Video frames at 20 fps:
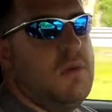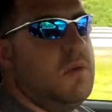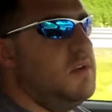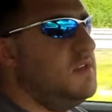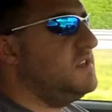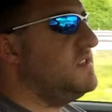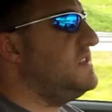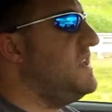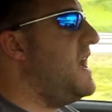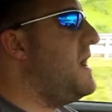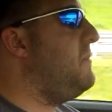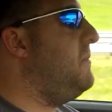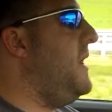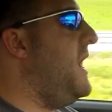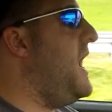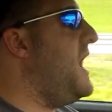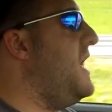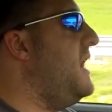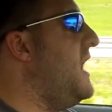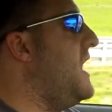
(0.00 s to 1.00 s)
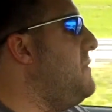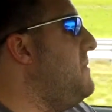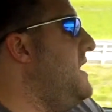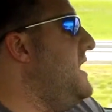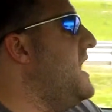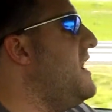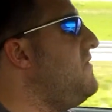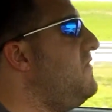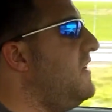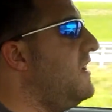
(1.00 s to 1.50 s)
which is not bad. I
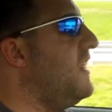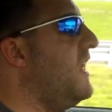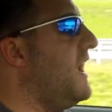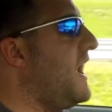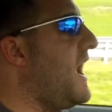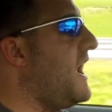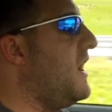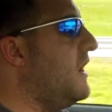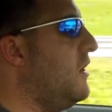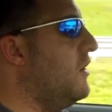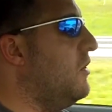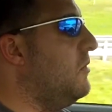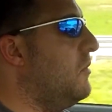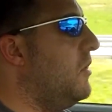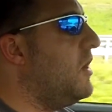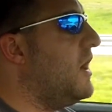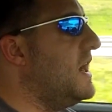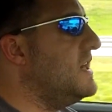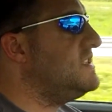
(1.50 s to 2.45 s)
mean, I feel like I could go more.